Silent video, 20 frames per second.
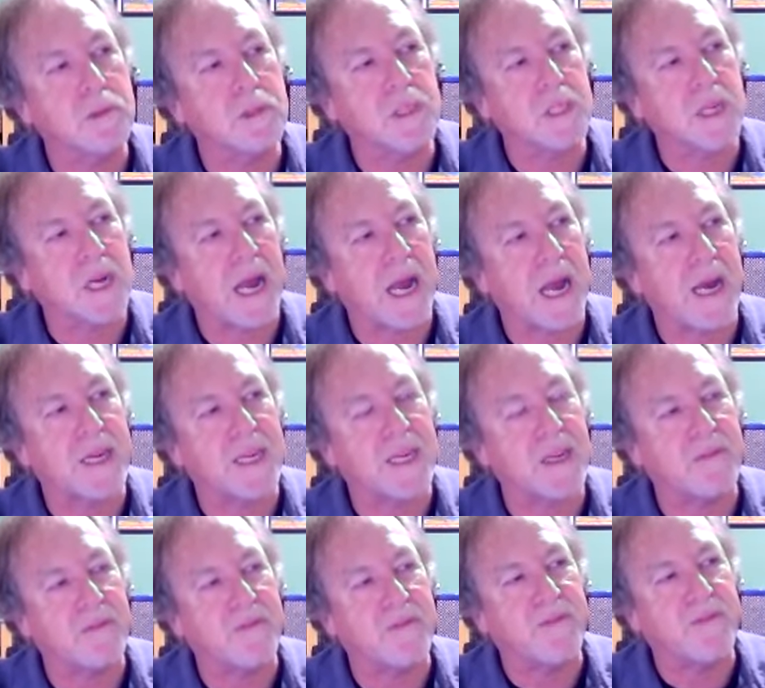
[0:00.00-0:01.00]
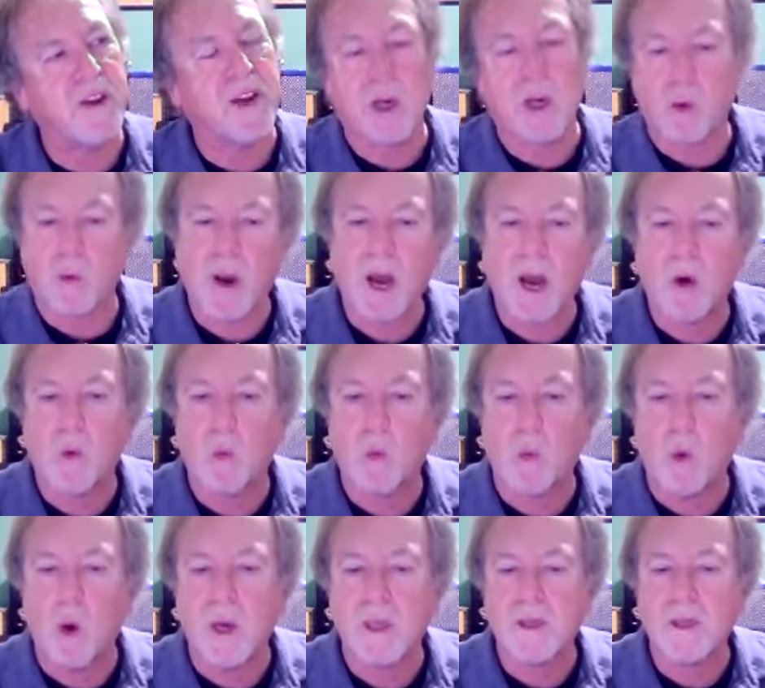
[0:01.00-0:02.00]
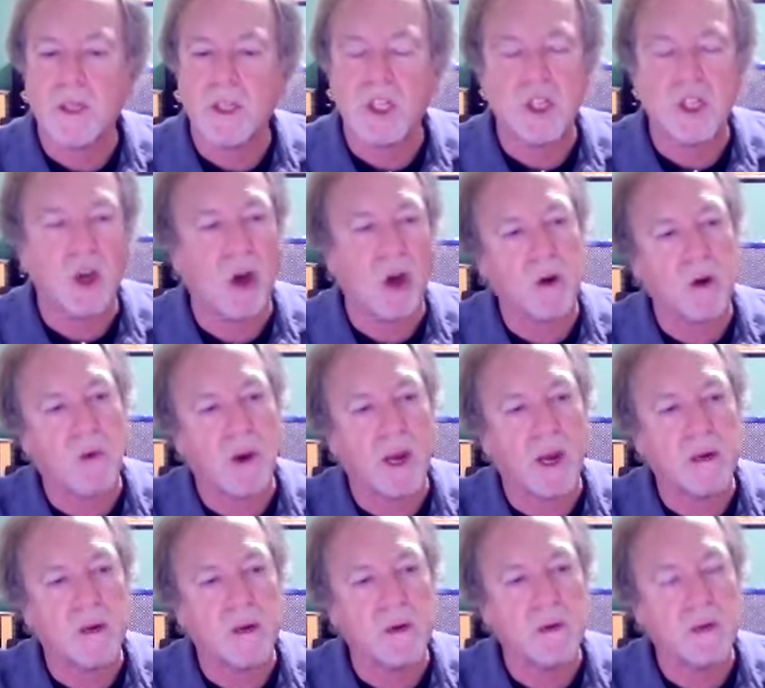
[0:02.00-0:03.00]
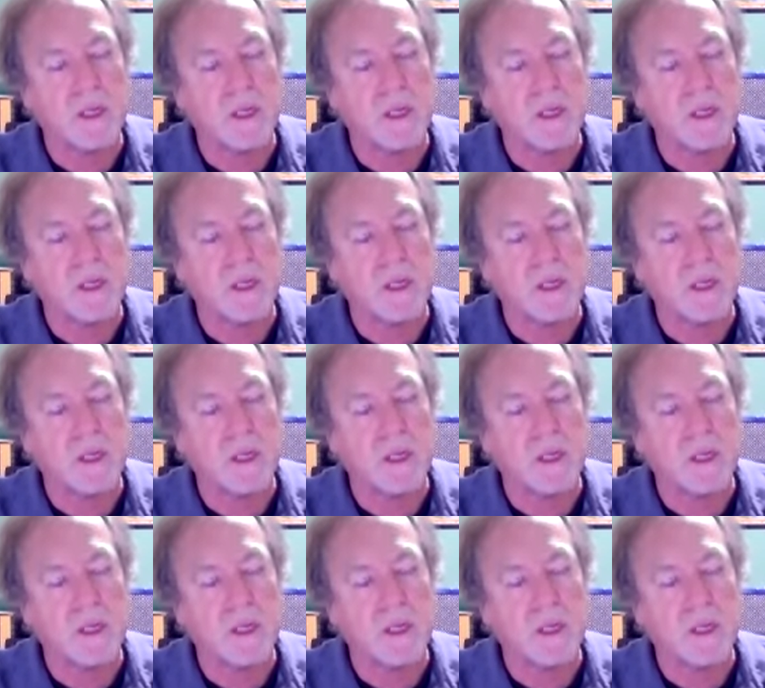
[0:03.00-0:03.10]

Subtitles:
kind of figure out what the songwriter